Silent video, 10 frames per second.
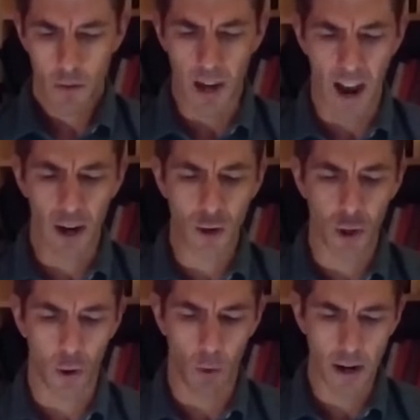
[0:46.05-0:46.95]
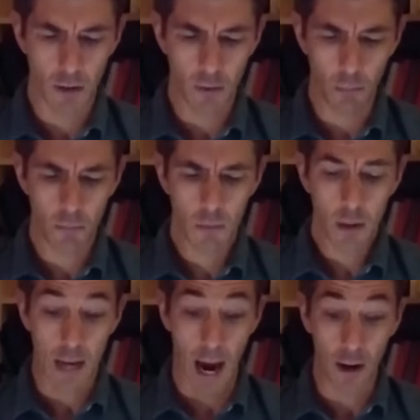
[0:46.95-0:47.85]
Cannon to the right of them.
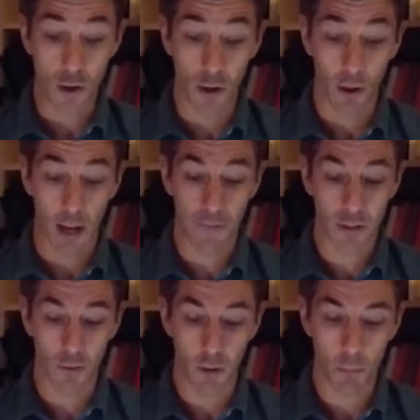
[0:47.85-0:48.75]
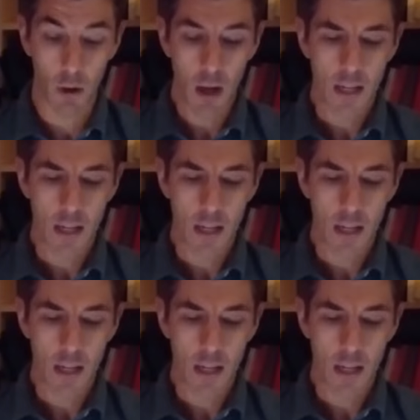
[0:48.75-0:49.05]
Cannon to the left of them.